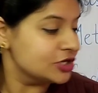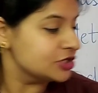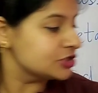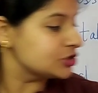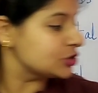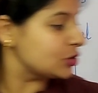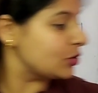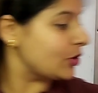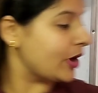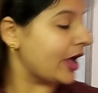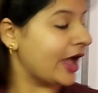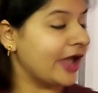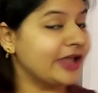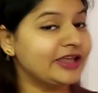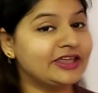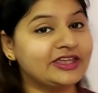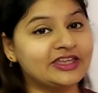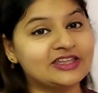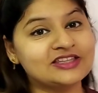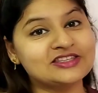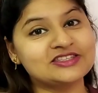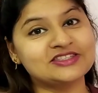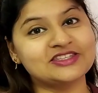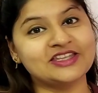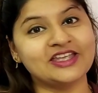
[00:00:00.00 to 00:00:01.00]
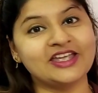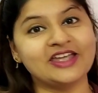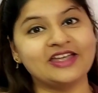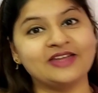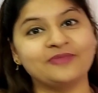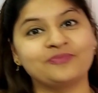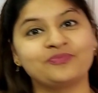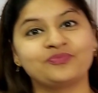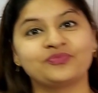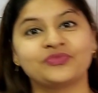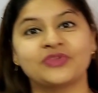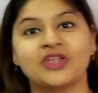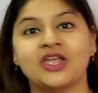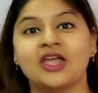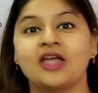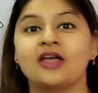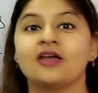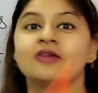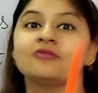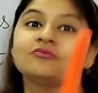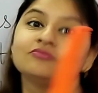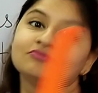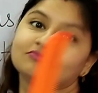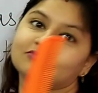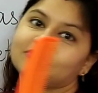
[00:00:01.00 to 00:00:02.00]
So I can say
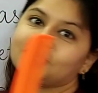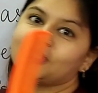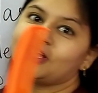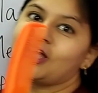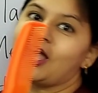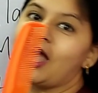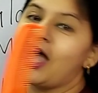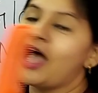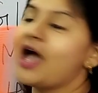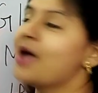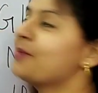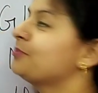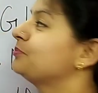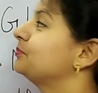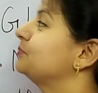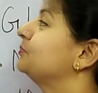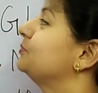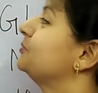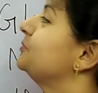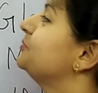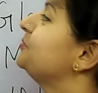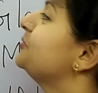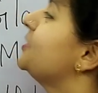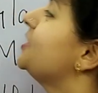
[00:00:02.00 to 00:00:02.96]
Kamm.